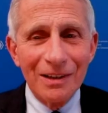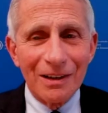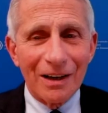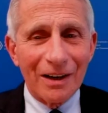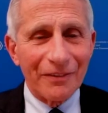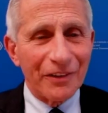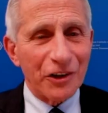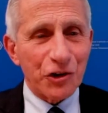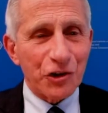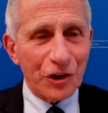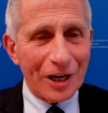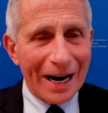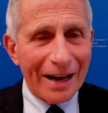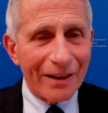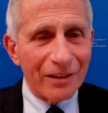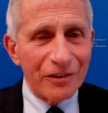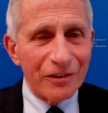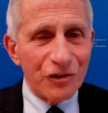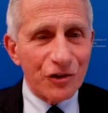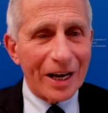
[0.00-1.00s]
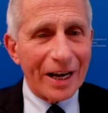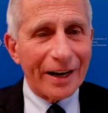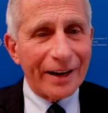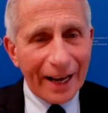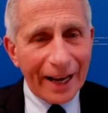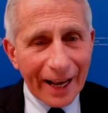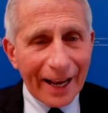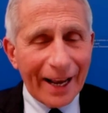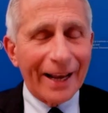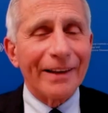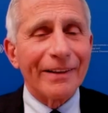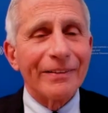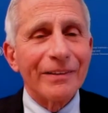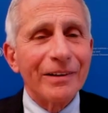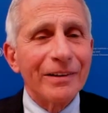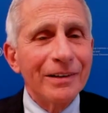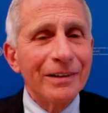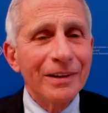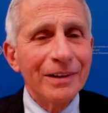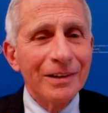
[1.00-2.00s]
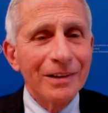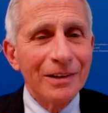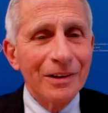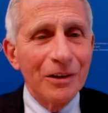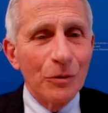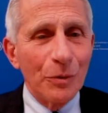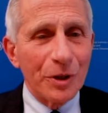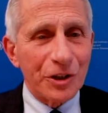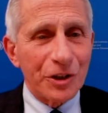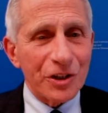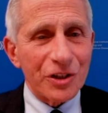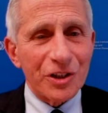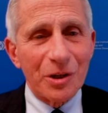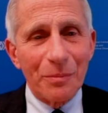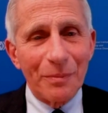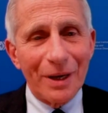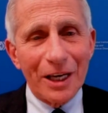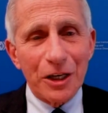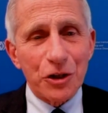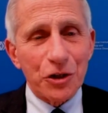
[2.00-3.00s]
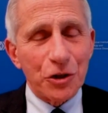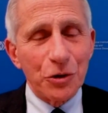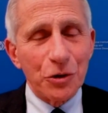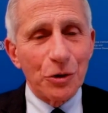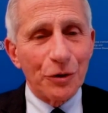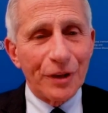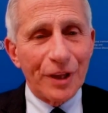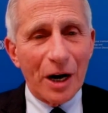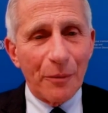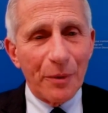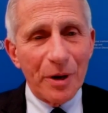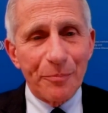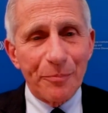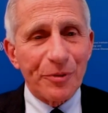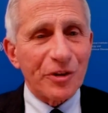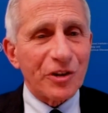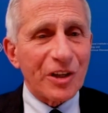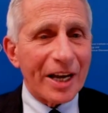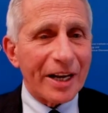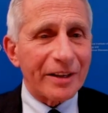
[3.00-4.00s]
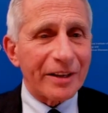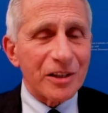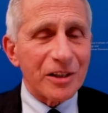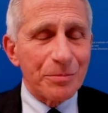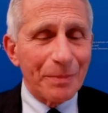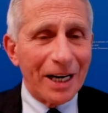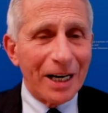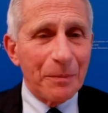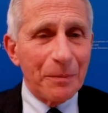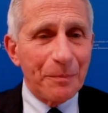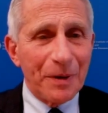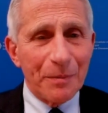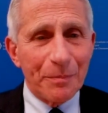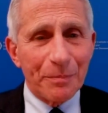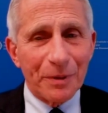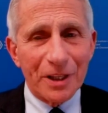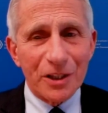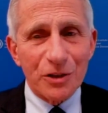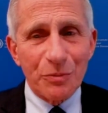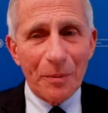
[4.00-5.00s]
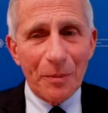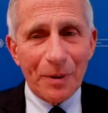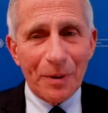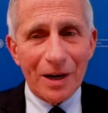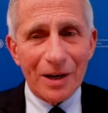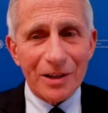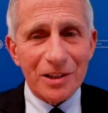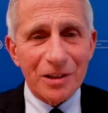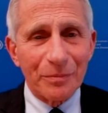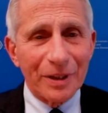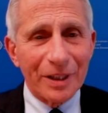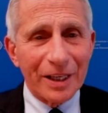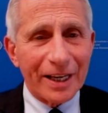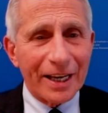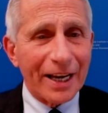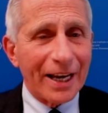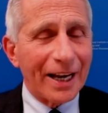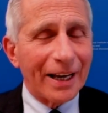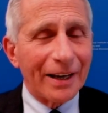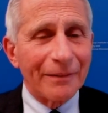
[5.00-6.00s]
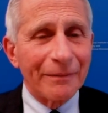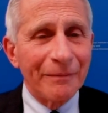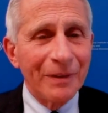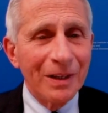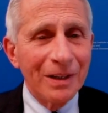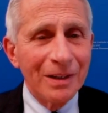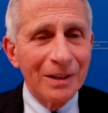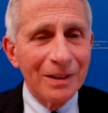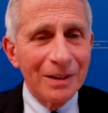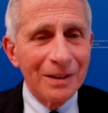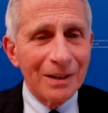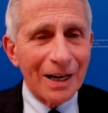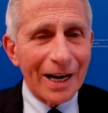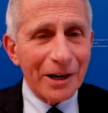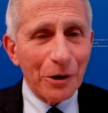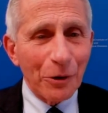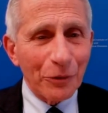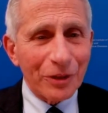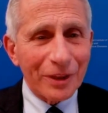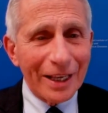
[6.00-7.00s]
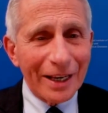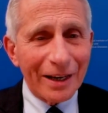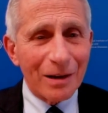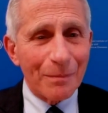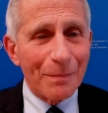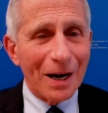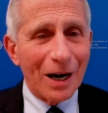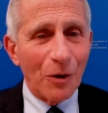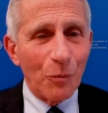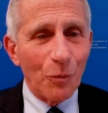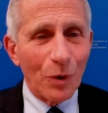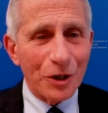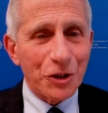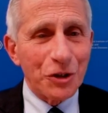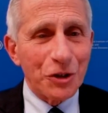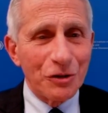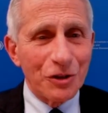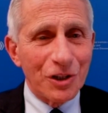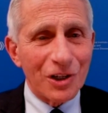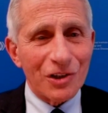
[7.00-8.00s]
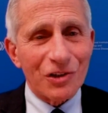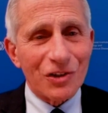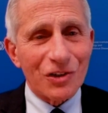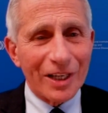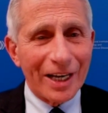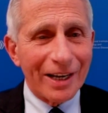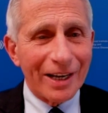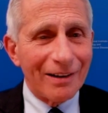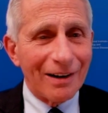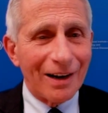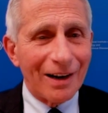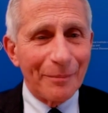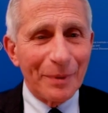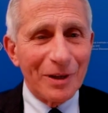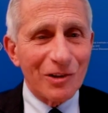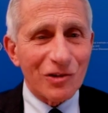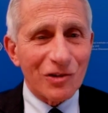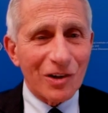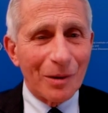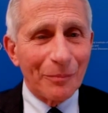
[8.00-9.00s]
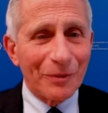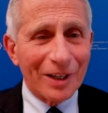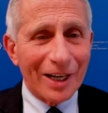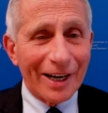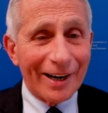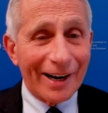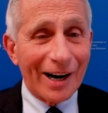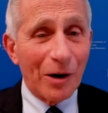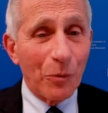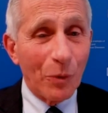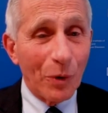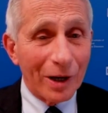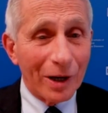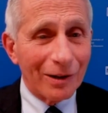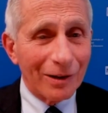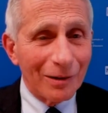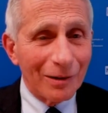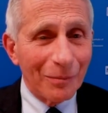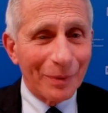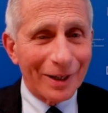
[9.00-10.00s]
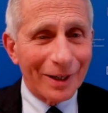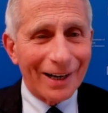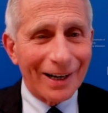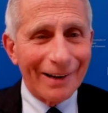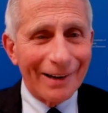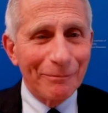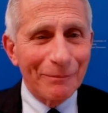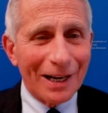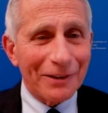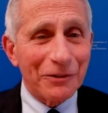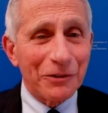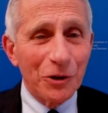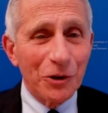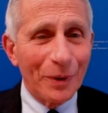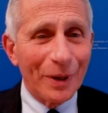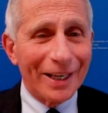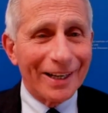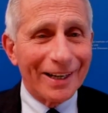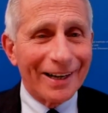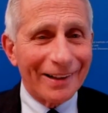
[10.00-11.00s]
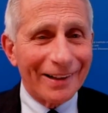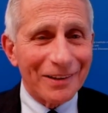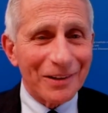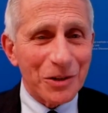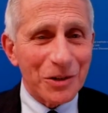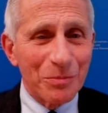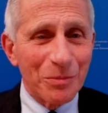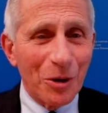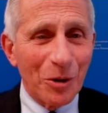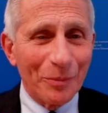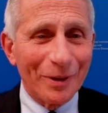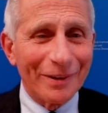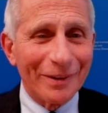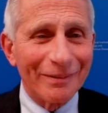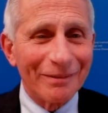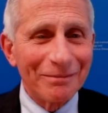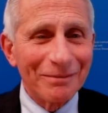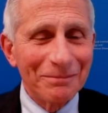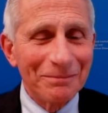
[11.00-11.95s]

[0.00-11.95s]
on the challenge at hand, which is to make sure that we protect as many people as we possibly can. I don't think about what you just said. I mean, someday I will, but I'm not doing it at this moment.